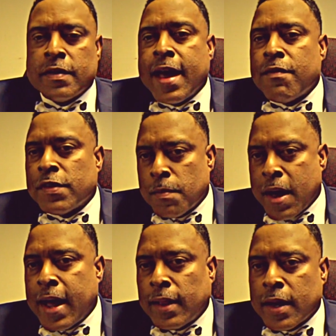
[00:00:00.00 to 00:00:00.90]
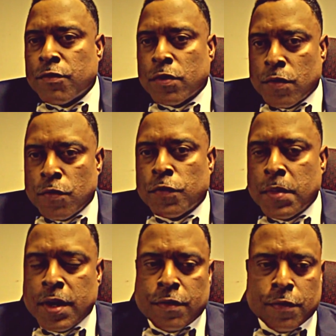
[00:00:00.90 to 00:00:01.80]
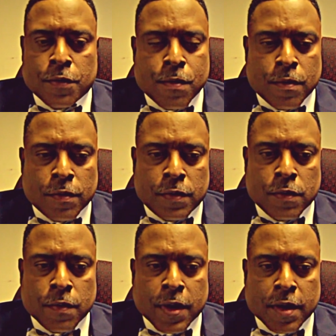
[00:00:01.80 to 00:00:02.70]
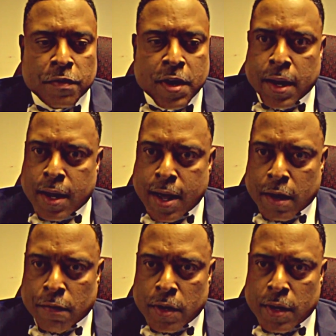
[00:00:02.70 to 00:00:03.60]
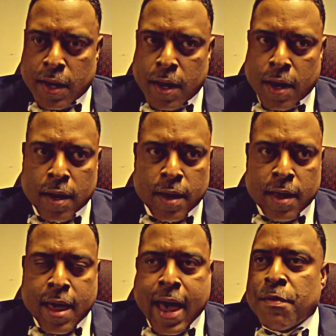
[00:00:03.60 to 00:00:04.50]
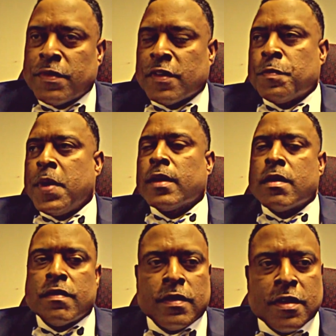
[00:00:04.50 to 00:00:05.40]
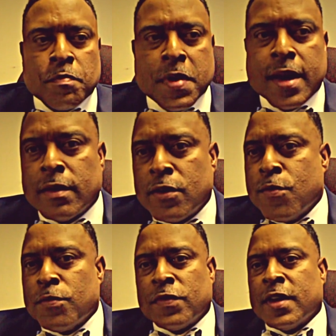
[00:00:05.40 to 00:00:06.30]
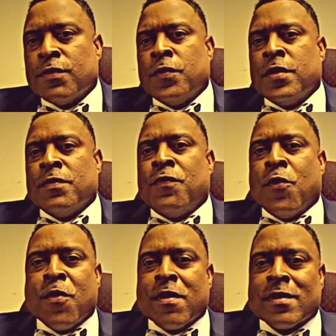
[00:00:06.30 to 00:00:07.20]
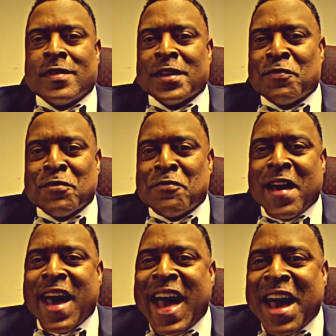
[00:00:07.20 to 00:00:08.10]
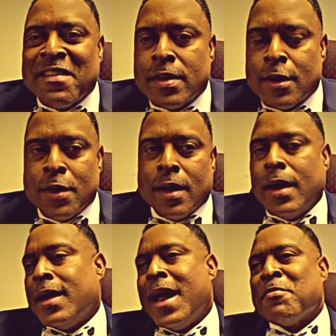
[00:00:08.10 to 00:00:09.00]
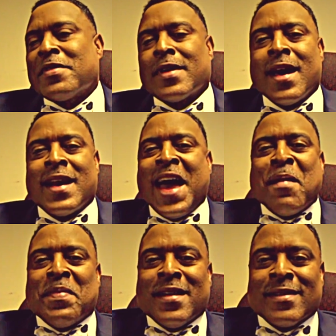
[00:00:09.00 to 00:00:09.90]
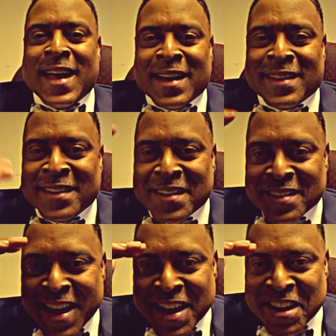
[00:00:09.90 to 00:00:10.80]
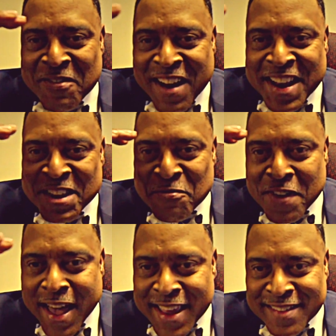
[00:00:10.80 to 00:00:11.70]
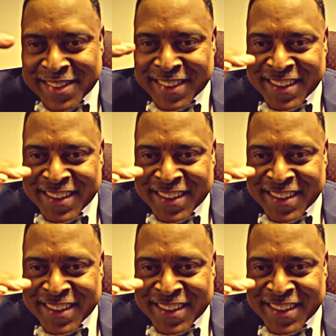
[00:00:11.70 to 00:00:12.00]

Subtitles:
Tavis Smiley introduced me to Johnny Cochran, and I was expecting to see this big dude, 6'4", 6'5", and I was kind of happy because I could look Johnny right in the face.